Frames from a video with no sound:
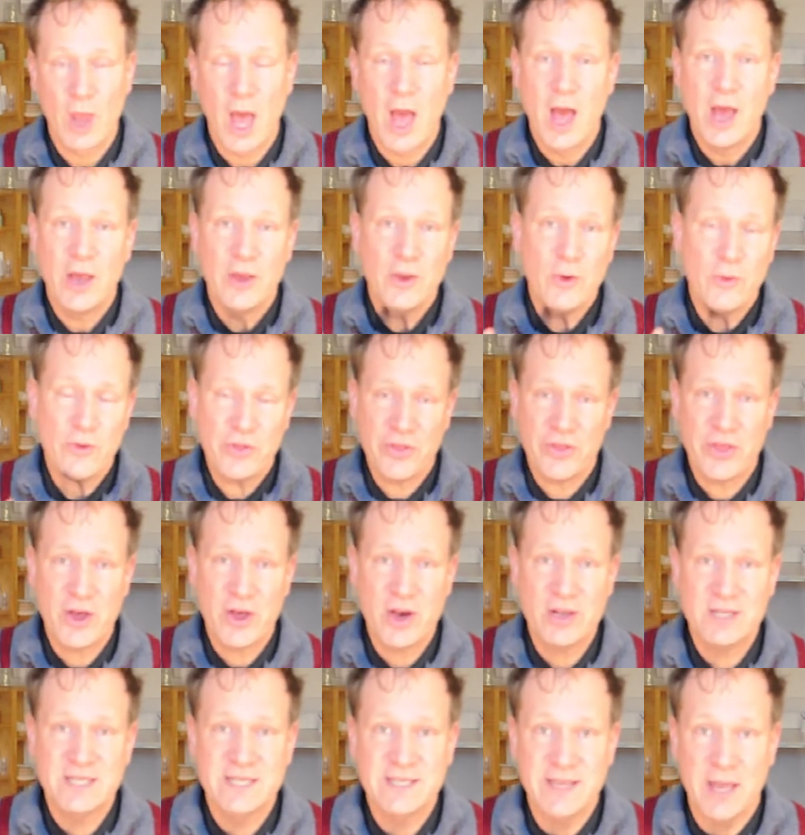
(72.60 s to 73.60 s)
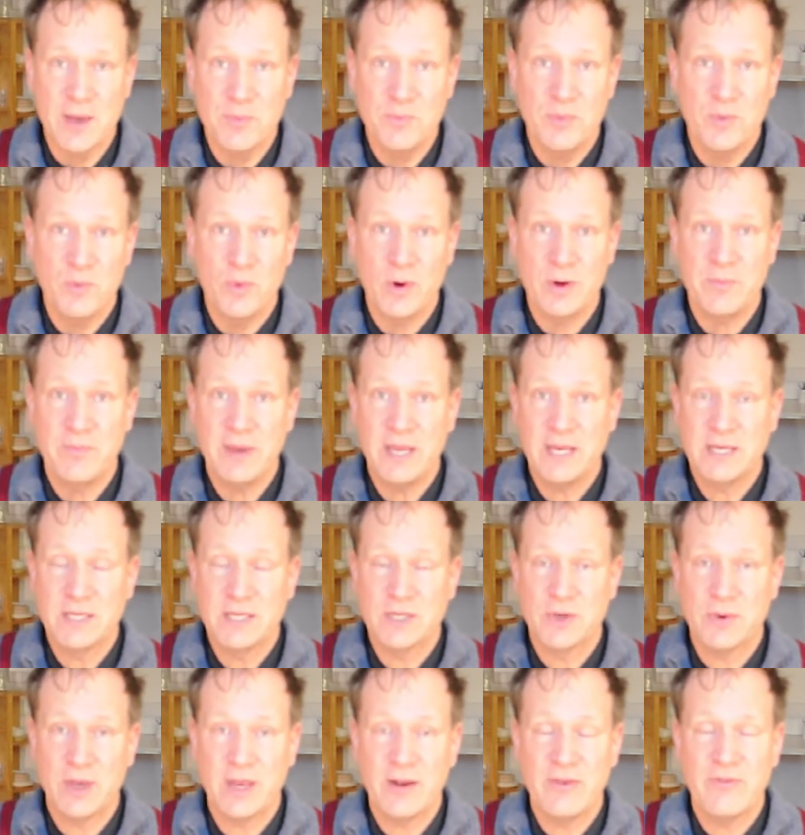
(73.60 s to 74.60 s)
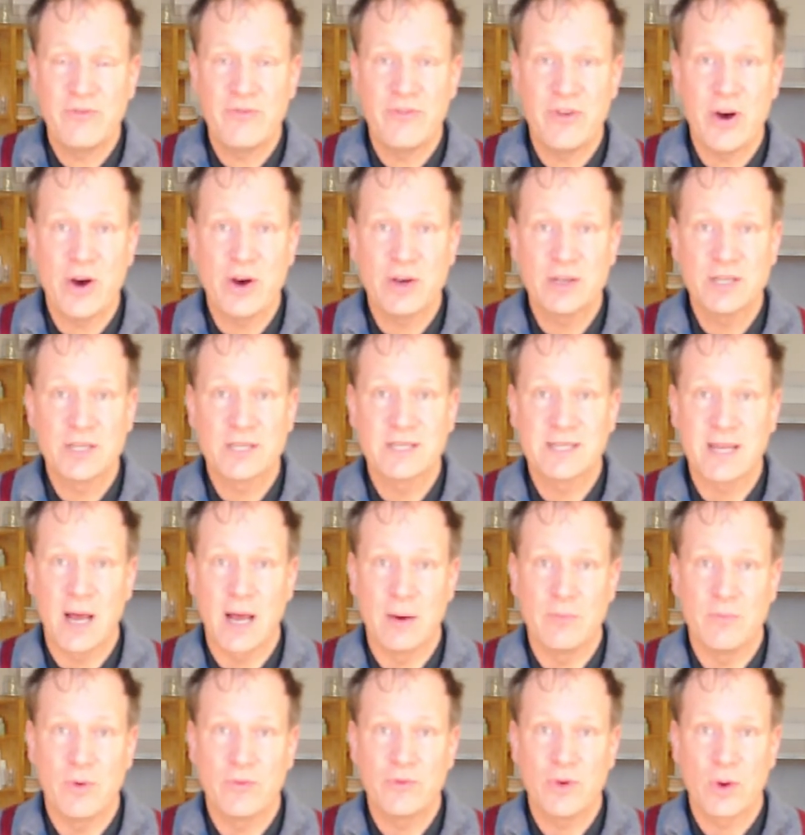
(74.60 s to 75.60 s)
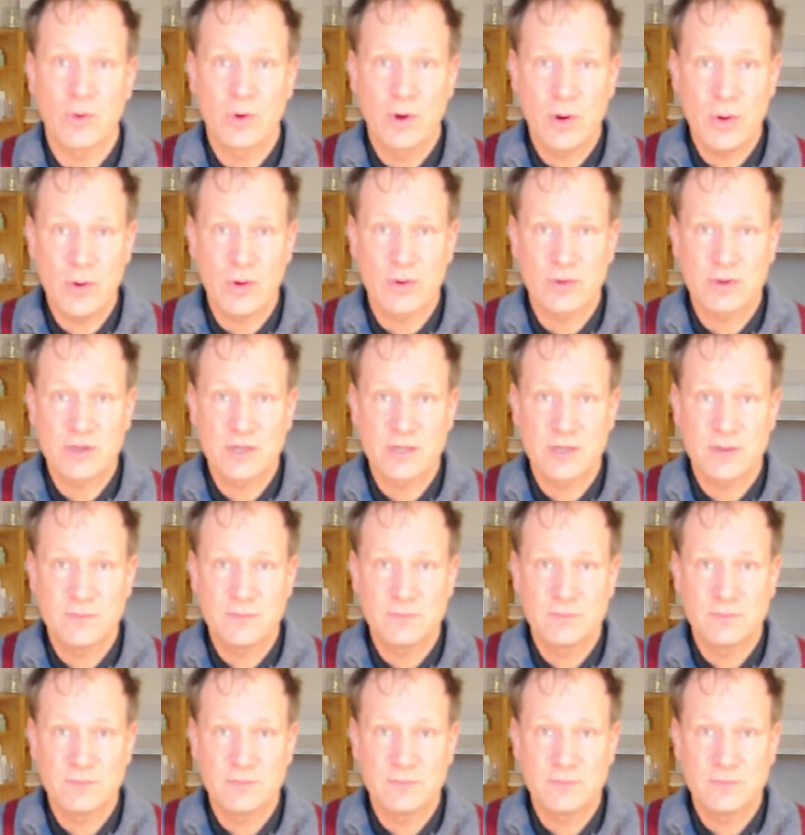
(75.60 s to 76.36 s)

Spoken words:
Your third step will be to invert some of your chords.